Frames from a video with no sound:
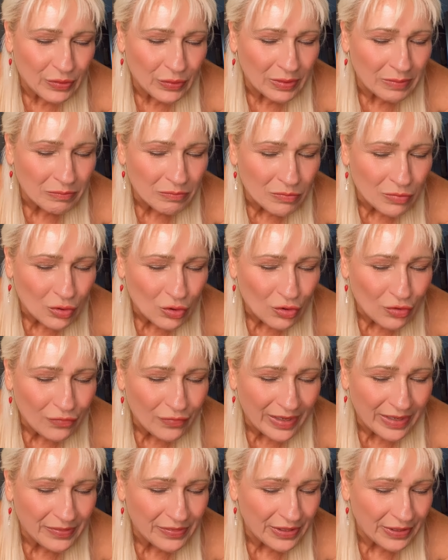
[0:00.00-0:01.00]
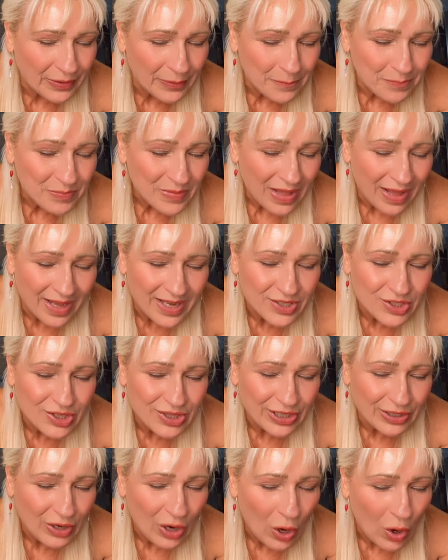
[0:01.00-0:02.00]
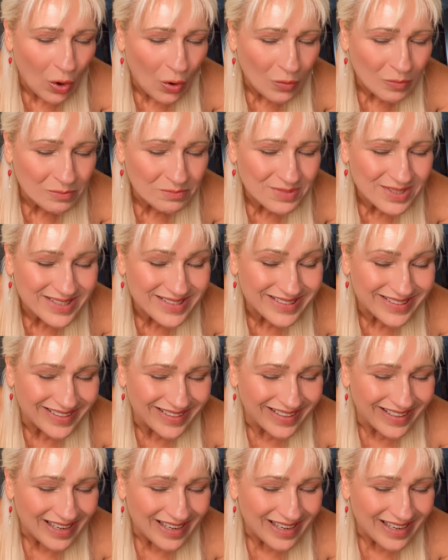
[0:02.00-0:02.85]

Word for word: you would move in their into their homes,